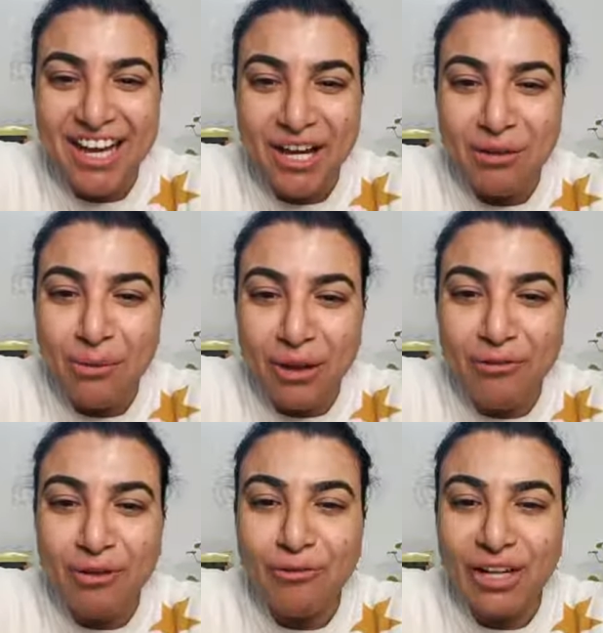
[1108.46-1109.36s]
And we
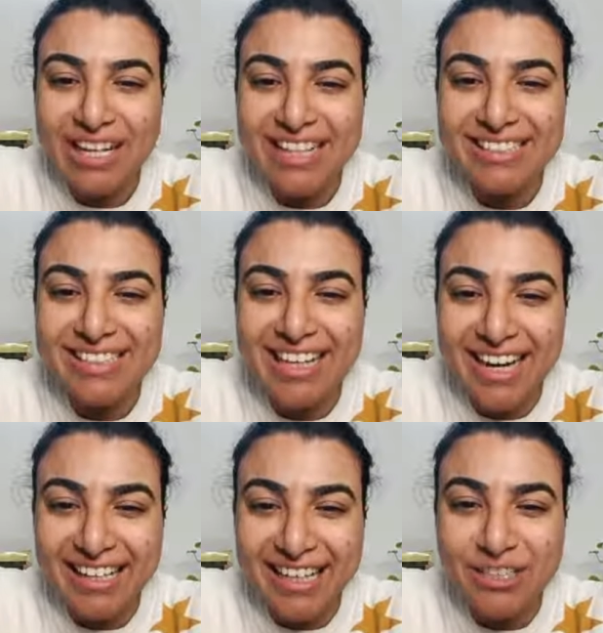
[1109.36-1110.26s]
were financially
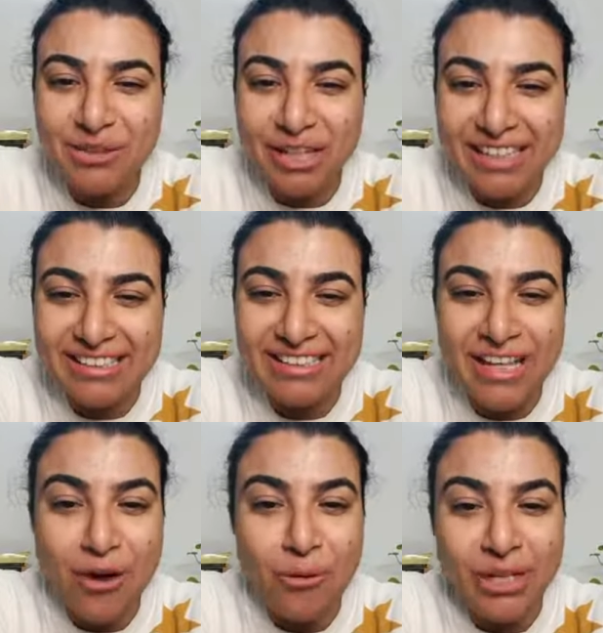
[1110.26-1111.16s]
uneducated.
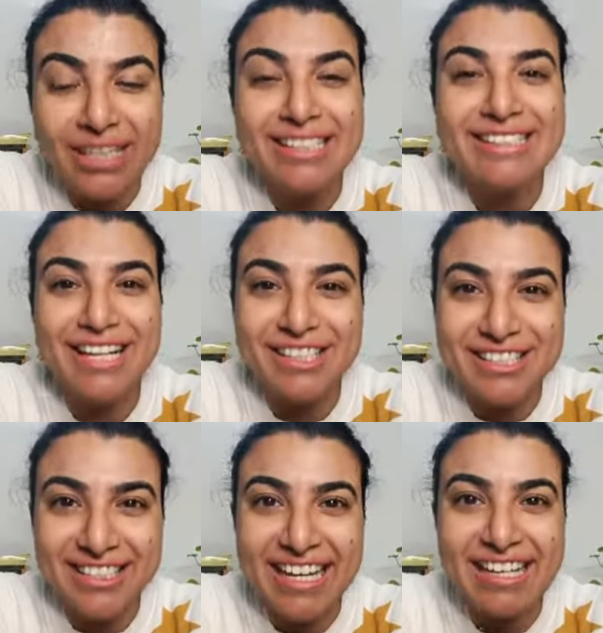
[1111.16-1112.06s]
Now we're in charge
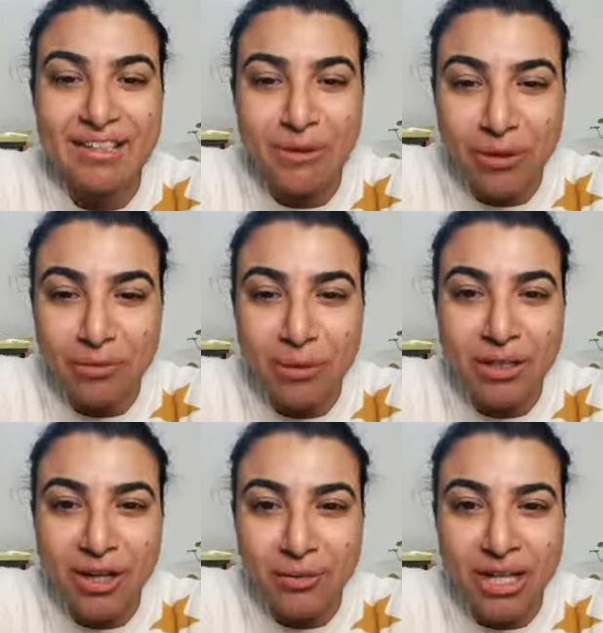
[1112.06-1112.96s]
together with
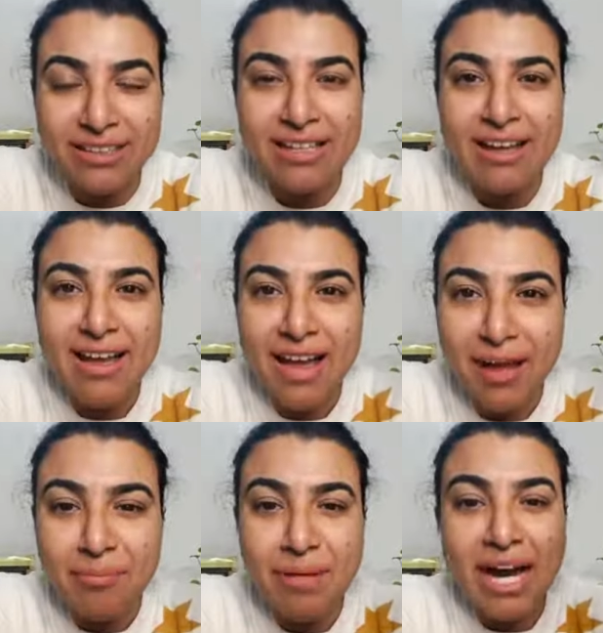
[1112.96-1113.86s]
Women on Wealth.
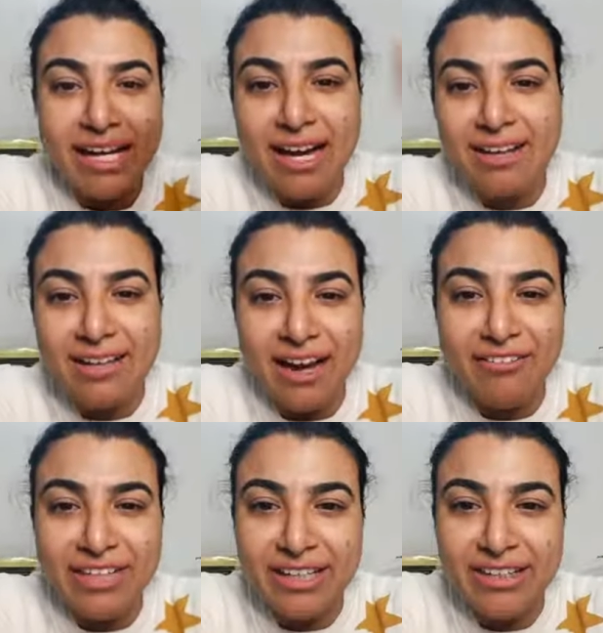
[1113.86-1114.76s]
And Maya,
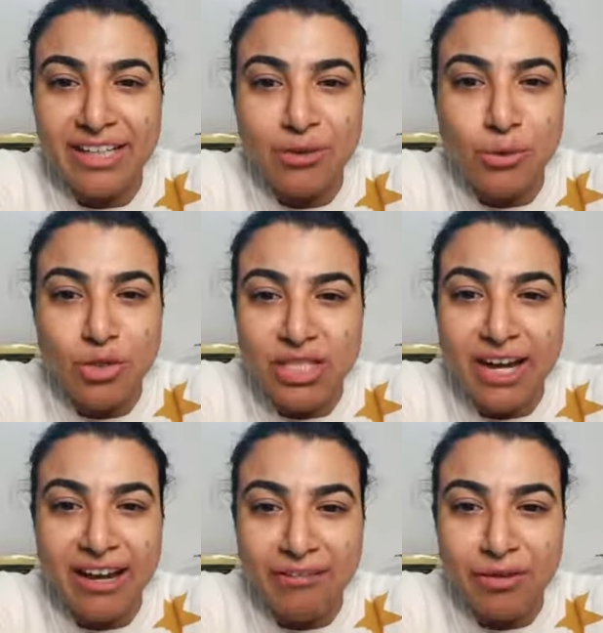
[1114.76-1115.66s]
Kaveri,
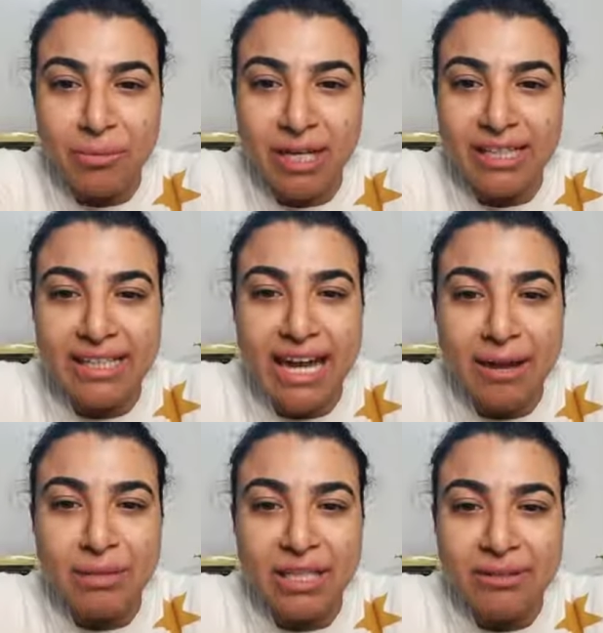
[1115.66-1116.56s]
Usha, everybody,
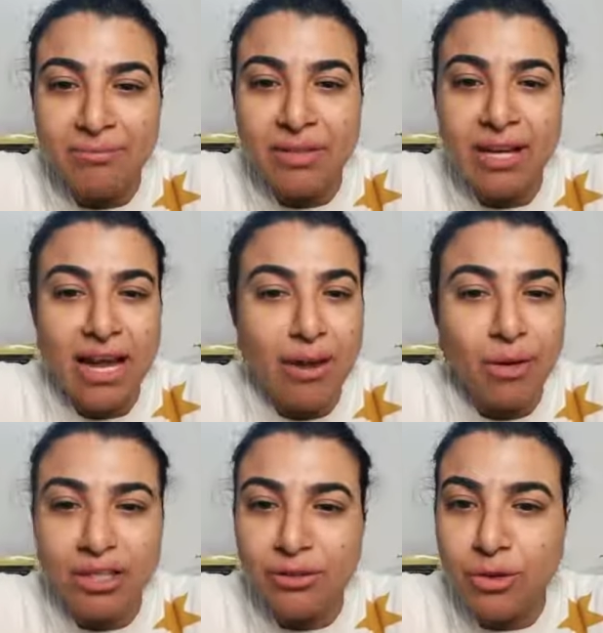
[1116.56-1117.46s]
Gabby, I
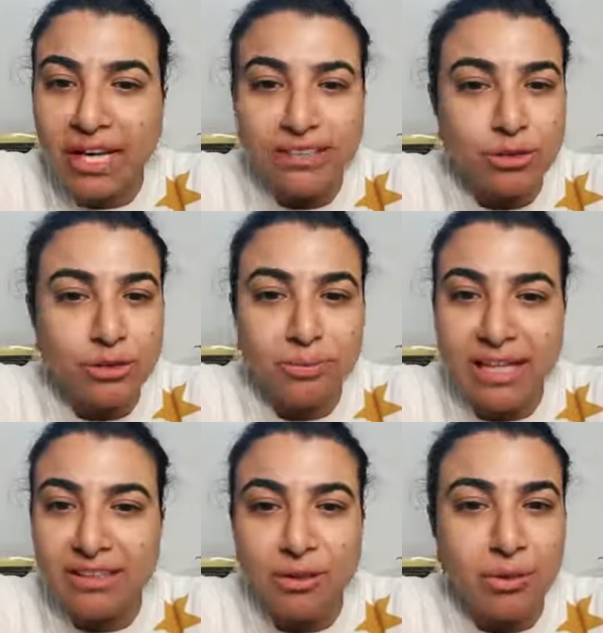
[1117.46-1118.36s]
want you guys to
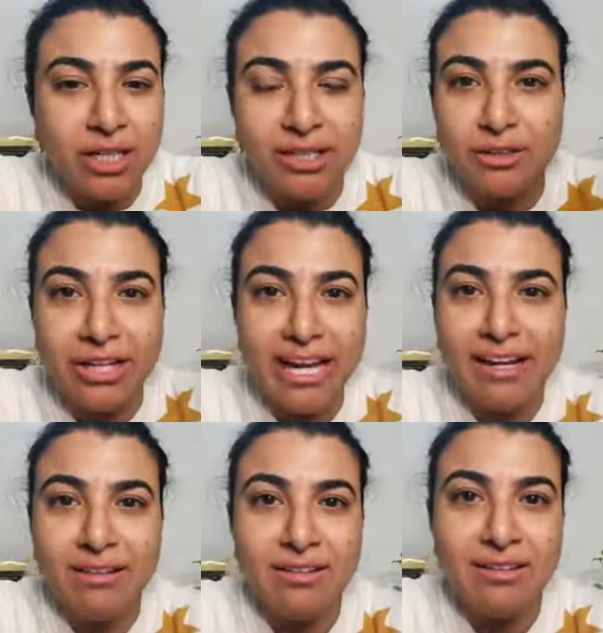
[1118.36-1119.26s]
spread the word,
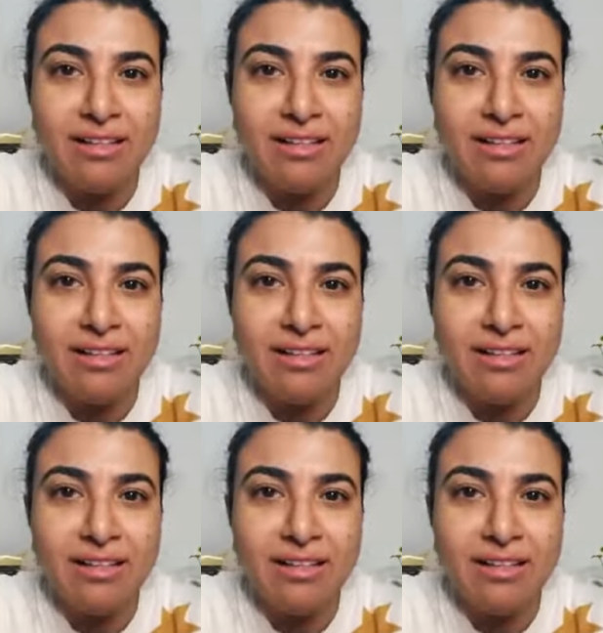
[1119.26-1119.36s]
okay?